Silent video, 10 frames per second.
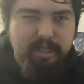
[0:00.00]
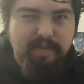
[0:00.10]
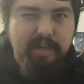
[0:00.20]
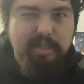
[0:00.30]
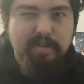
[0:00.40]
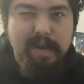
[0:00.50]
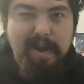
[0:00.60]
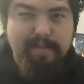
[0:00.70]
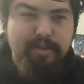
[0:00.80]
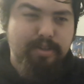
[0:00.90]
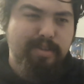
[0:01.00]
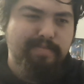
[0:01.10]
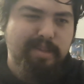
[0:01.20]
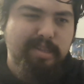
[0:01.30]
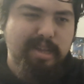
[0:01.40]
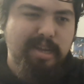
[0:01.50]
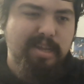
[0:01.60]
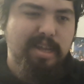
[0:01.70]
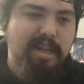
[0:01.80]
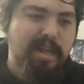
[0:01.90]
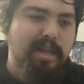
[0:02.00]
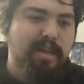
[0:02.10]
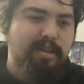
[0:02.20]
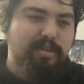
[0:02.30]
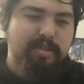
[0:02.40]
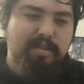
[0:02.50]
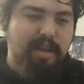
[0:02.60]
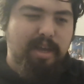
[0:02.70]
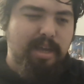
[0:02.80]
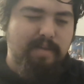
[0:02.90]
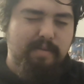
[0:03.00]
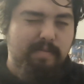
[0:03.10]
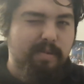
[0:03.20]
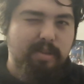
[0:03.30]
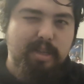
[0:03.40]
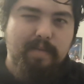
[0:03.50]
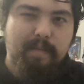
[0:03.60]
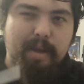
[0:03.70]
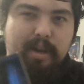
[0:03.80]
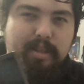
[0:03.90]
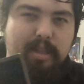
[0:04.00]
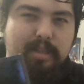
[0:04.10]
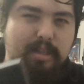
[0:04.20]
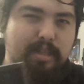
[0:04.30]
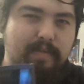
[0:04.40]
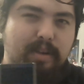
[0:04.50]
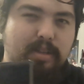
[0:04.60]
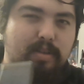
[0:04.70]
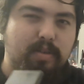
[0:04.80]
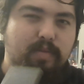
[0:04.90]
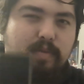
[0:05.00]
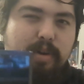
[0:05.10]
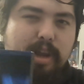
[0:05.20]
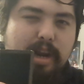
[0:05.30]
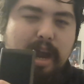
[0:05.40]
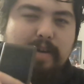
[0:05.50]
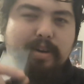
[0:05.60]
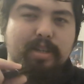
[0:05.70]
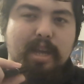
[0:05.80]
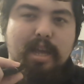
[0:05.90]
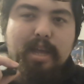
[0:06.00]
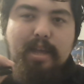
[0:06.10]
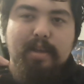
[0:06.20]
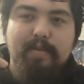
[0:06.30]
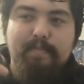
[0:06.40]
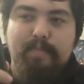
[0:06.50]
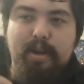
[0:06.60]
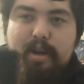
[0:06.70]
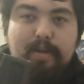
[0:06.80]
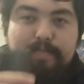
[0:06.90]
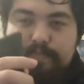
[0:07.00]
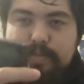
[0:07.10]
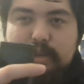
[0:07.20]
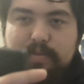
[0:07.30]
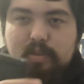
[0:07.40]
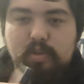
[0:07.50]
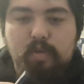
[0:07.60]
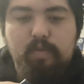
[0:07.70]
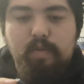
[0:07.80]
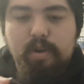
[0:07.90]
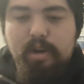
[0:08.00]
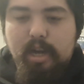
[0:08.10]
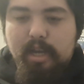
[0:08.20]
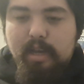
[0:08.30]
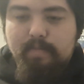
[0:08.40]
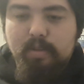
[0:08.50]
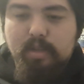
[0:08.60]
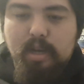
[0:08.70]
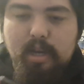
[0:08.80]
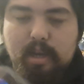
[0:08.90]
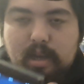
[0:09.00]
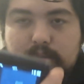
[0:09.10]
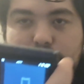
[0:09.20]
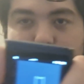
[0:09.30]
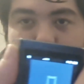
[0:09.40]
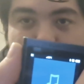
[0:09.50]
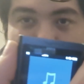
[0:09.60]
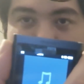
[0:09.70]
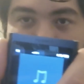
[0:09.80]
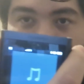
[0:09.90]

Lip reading: 72 hours or something like that. I can't remember on the top of my head. I think it's like 72 to 48 hours. But yeah, so far I kept this guy in full